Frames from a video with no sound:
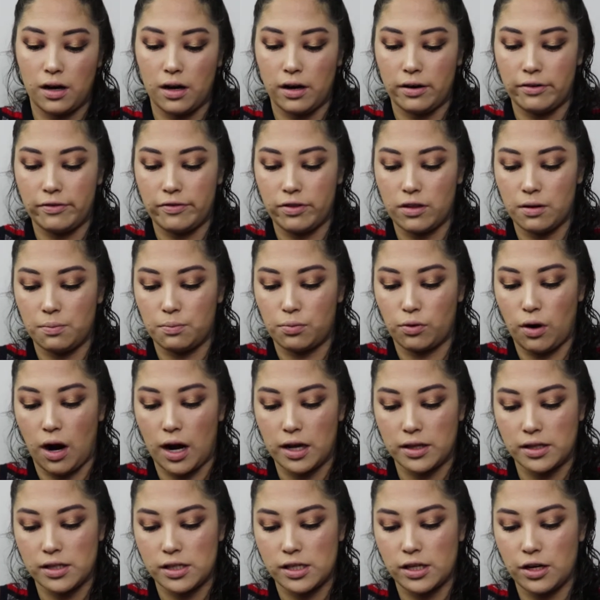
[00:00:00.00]
of the
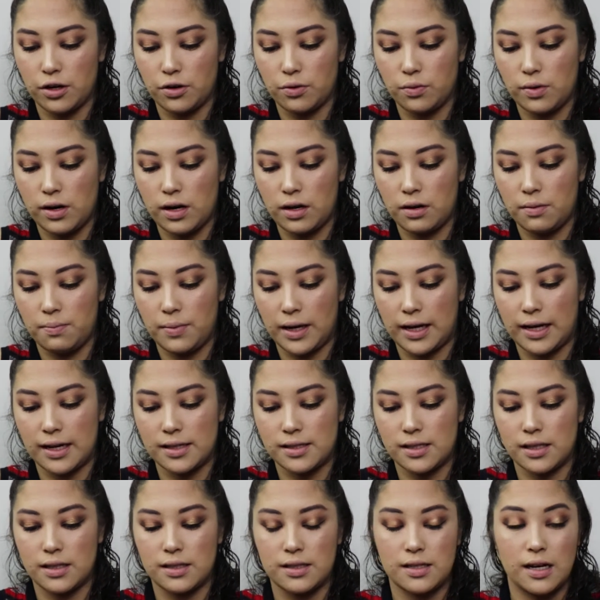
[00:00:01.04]
bronzier one
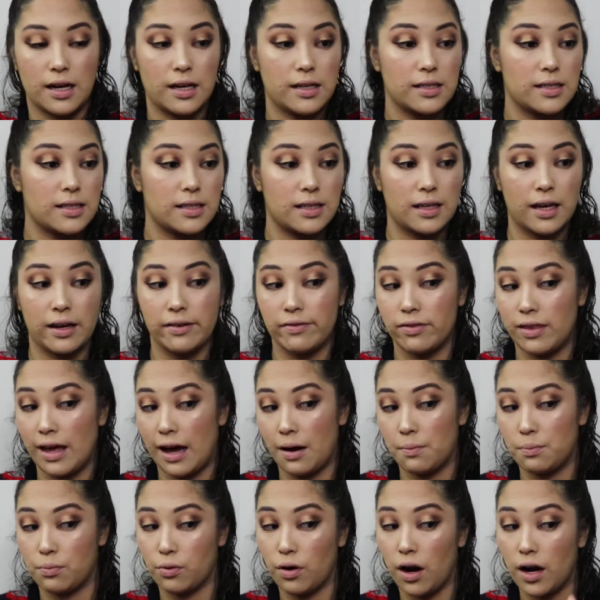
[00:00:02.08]
because it does give
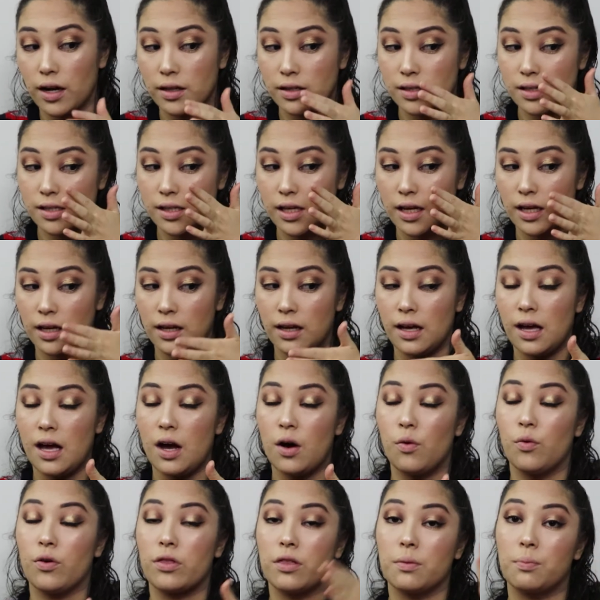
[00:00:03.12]
that bronzy,
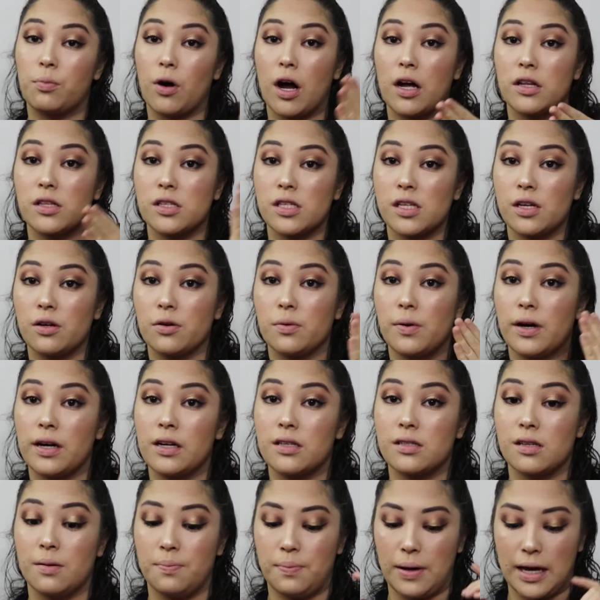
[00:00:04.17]
with the bronzier one
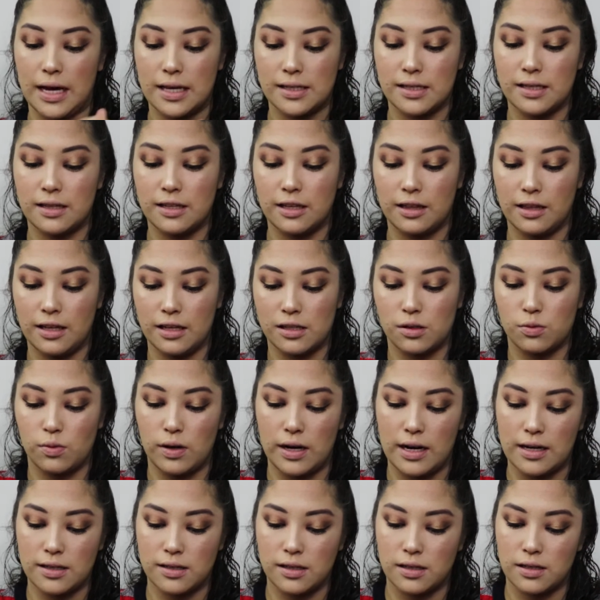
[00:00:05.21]
as a base and then this one
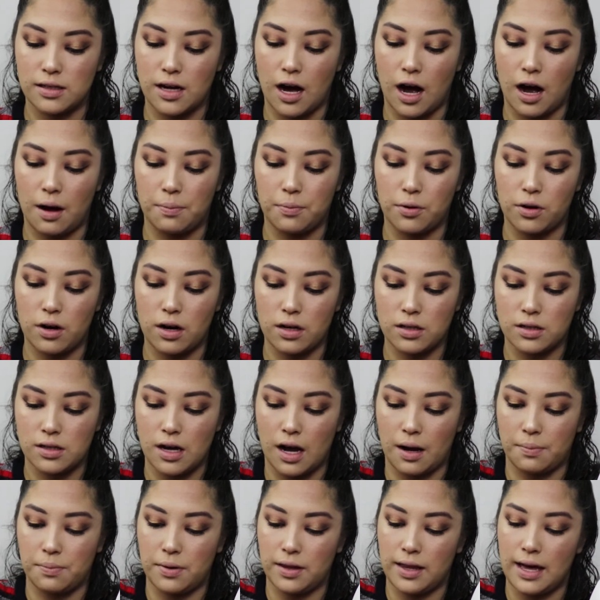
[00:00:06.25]
as a topper on
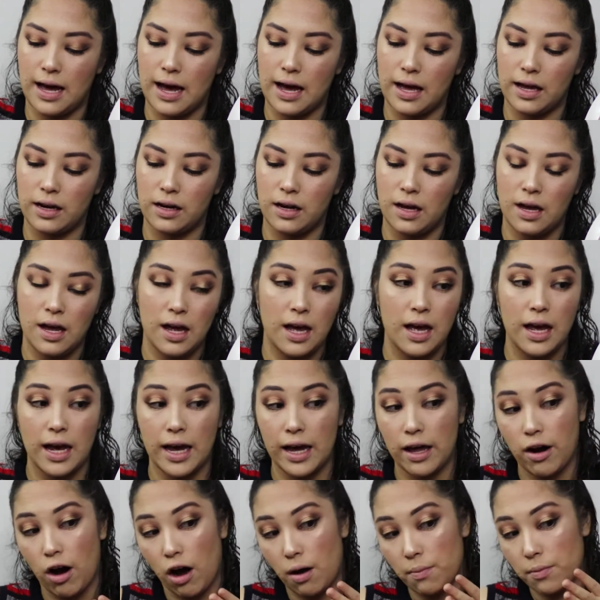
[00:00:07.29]
top of that,
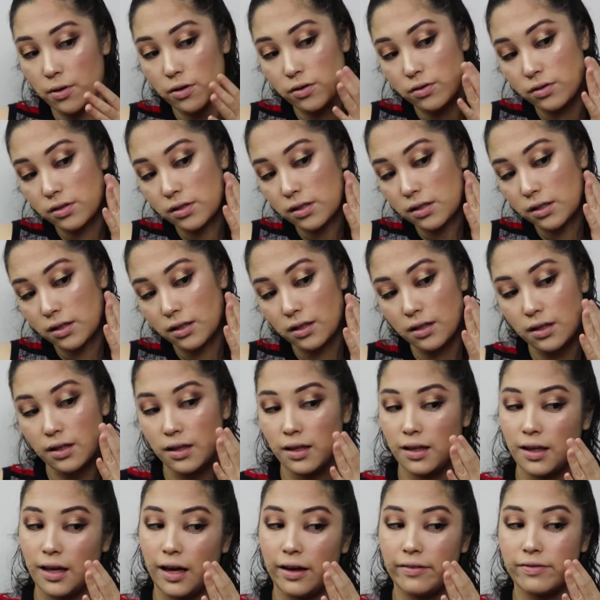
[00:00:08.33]
it almost
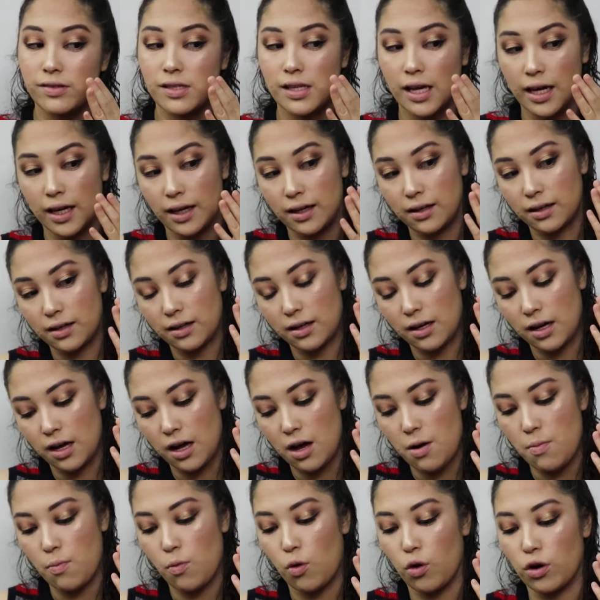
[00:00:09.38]
gives like
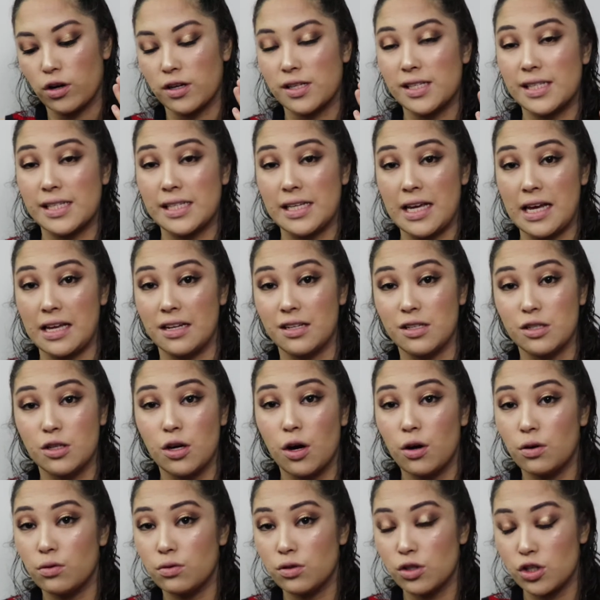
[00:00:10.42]
a more skin
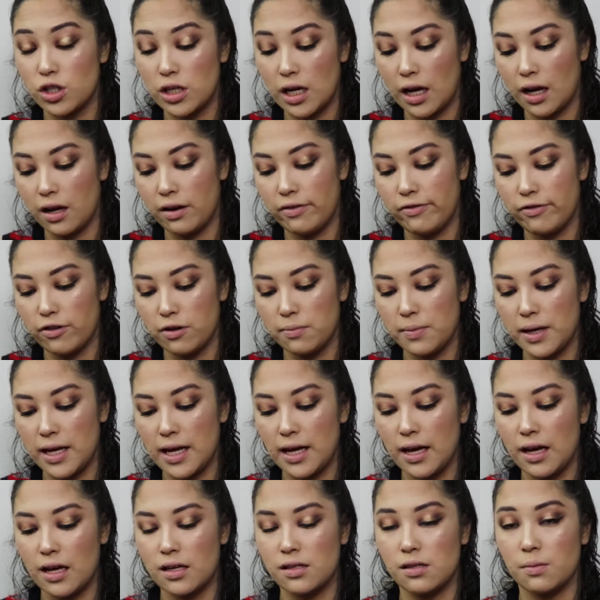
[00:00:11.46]
tone shade for me
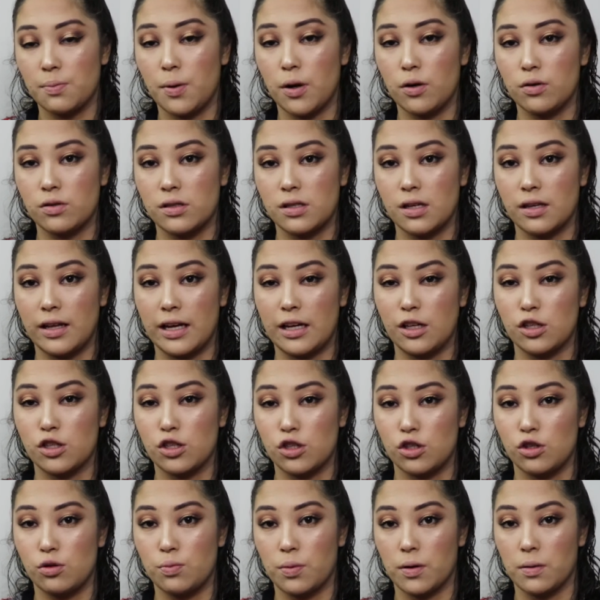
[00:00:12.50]
as opposed to like
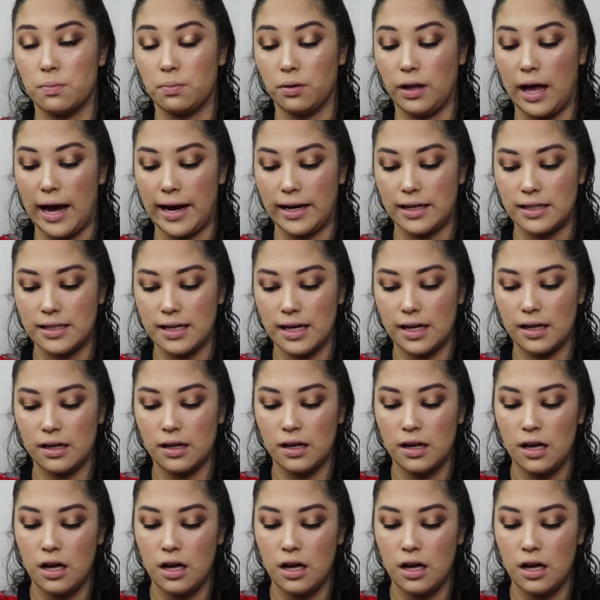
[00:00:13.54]
super blinding.